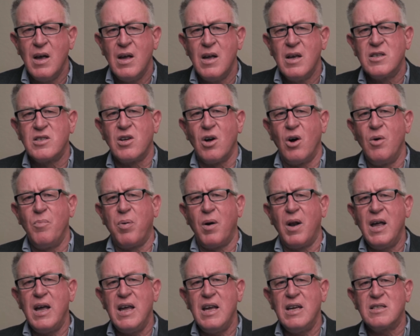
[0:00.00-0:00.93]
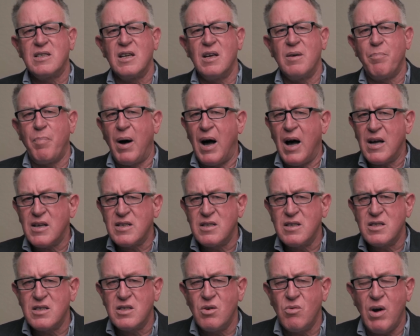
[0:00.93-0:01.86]
So please pass
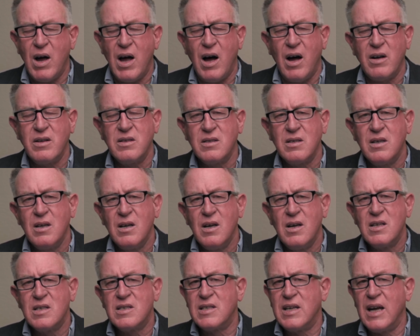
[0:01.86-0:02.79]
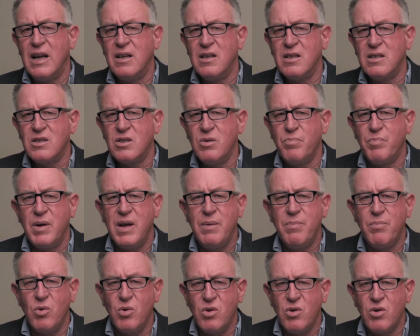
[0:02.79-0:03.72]
this around, send it to
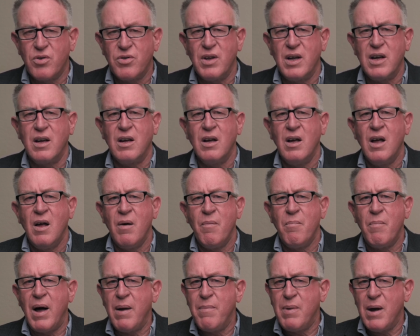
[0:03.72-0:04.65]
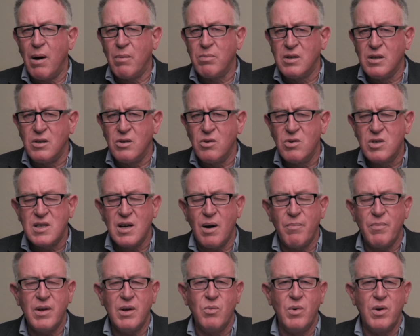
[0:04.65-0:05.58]
people you think may be able to do
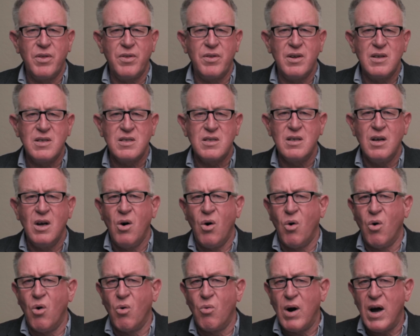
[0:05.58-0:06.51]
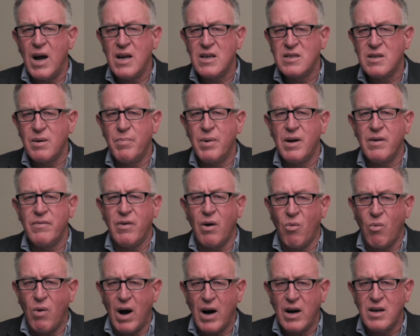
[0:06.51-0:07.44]
something with this or raise a bit of a
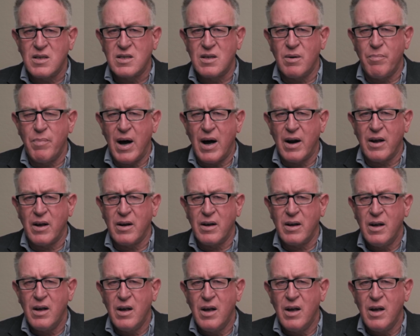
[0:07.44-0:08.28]
ruckus about it.